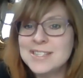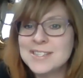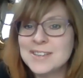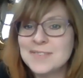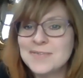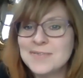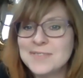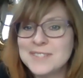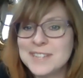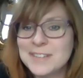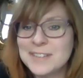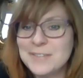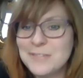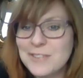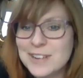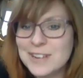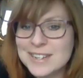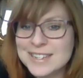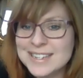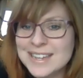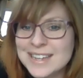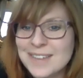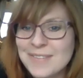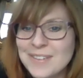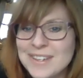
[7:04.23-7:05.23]
of different
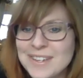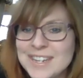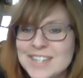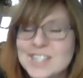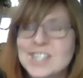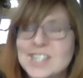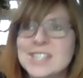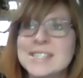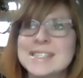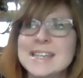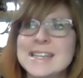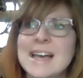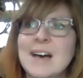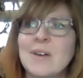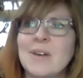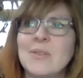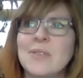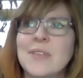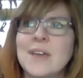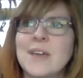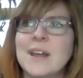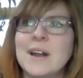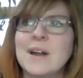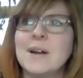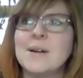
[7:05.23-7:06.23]
definitions out
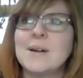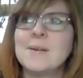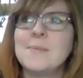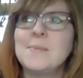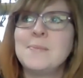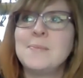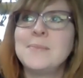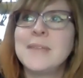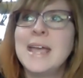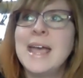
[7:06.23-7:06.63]
there.